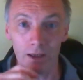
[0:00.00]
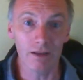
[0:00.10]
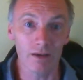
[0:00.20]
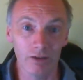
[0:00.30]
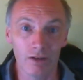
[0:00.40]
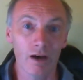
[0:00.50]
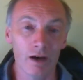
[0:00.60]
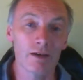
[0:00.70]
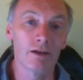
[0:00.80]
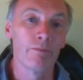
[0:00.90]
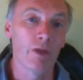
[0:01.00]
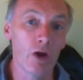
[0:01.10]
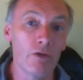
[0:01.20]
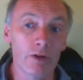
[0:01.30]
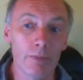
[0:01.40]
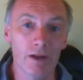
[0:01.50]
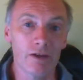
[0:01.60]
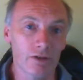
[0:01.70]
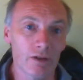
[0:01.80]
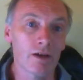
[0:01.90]
in the sky over the
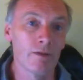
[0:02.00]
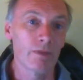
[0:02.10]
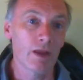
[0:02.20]
peninsula,